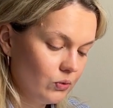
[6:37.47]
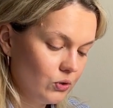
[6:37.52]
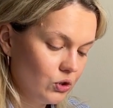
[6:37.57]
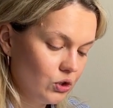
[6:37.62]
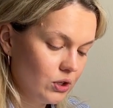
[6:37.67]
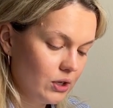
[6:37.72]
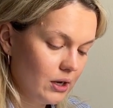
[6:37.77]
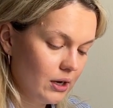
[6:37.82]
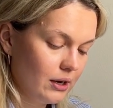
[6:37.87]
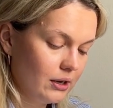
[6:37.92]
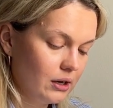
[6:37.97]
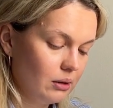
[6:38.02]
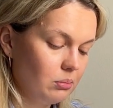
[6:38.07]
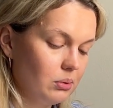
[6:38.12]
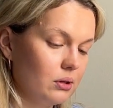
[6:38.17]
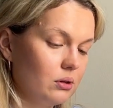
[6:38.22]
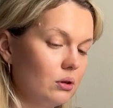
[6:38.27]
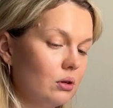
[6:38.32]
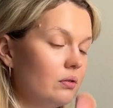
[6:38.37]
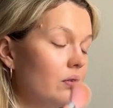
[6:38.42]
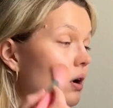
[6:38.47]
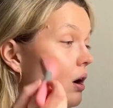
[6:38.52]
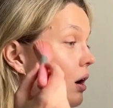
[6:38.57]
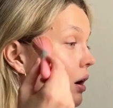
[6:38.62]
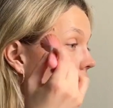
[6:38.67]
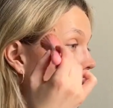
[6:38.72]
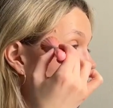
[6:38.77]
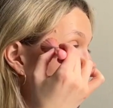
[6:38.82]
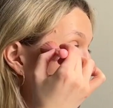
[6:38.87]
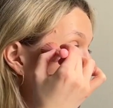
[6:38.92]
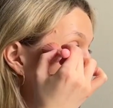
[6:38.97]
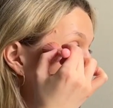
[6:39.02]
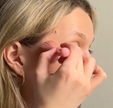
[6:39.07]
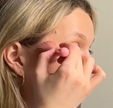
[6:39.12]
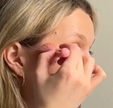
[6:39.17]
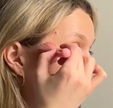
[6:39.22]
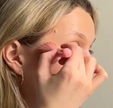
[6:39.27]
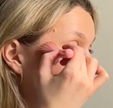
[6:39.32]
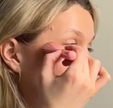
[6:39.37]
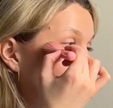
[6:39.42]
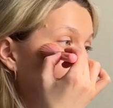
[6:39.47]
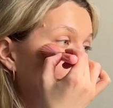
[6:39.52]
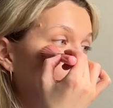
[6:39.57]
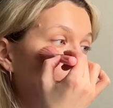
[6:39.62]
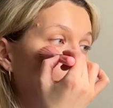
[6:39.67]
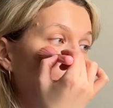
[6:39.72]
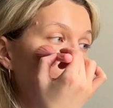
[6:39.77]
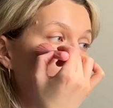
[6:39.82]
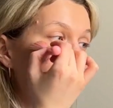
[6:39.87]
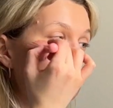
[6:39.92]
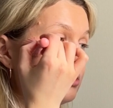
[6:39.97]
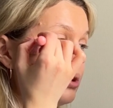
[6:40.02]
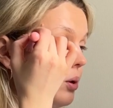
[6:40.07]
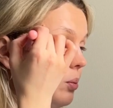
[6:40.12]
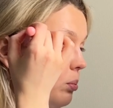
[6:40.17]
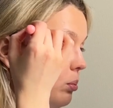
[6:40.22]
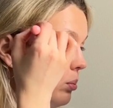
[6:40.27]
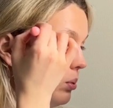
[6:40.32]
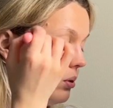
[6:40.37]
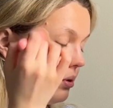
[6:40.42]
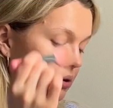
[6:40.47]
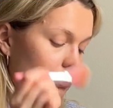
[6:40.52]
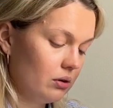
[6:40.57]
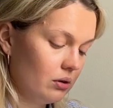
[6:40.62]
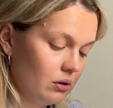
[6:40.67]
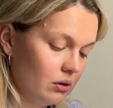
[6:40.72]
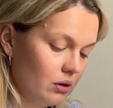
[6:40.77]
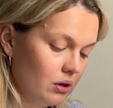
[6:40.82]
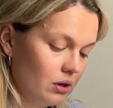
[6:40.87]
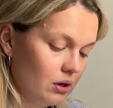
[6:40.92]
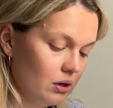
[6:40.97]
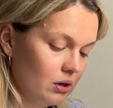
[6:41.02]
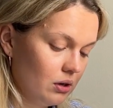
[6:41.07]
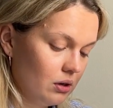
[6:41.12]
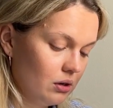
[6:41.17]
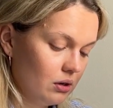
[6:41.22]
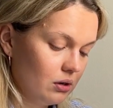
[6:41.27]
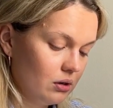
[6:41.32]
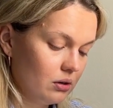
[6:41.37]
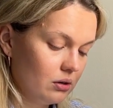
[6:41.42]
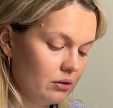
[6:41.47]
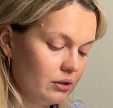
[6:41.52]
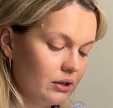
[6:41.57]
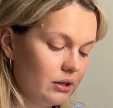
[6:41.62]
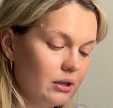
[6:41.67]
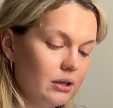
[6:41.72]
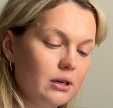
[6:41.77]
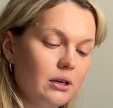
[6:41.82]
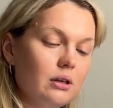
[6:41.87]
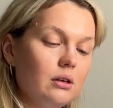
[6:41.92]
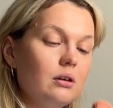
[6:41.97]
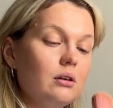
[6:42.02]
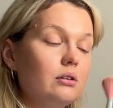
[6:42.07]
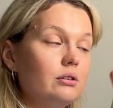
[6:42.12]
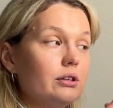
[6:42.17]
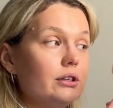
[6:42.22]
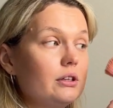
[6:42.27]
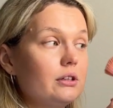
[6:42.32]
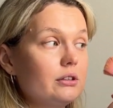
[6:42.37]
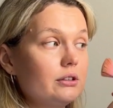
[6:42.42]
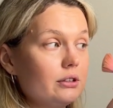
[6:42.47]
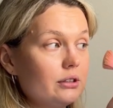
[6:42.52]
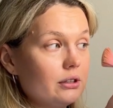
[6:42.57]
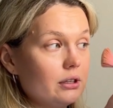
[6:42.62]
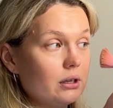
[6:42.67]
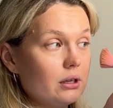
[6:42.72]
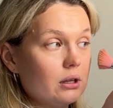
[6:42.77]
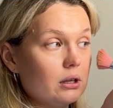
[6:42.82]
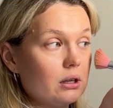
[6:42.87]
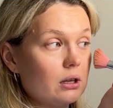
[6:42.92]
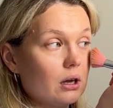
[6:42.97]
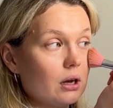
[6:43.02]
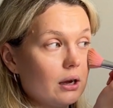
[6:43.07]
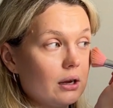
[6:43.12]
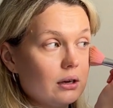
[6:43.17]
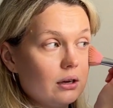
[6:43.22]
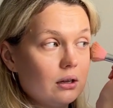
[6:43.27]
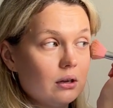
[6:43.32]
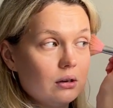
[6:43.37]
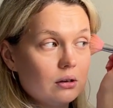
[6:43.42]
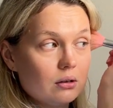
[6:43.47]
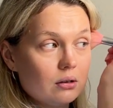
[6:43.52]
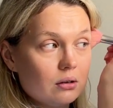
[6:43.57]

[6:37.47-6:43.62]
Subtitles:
tiny bit of highlight on top, really tiny.